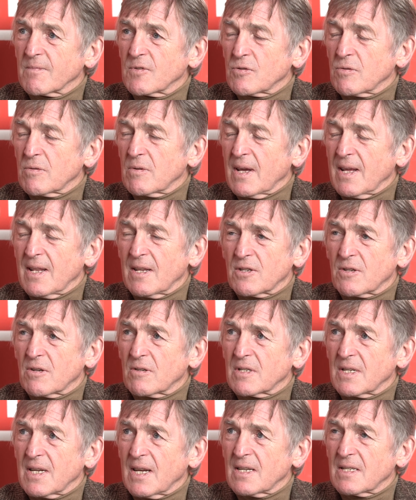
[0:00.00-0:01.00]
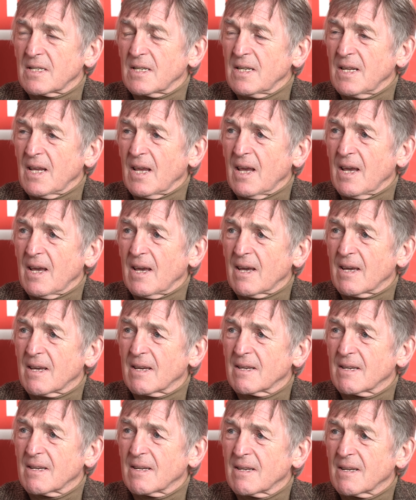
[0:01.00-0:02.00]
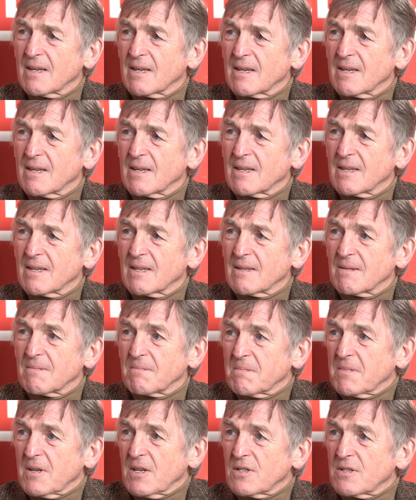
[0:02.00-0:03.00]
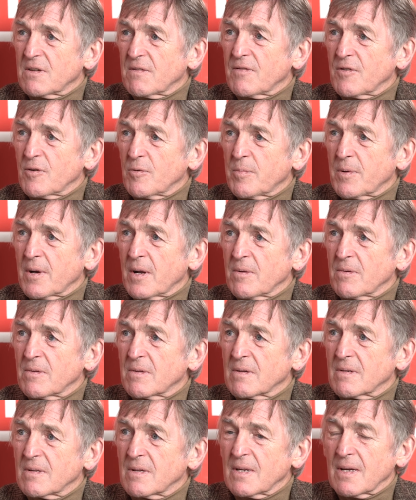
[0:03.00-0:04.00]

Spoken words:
So any success that you get makes you feel proud.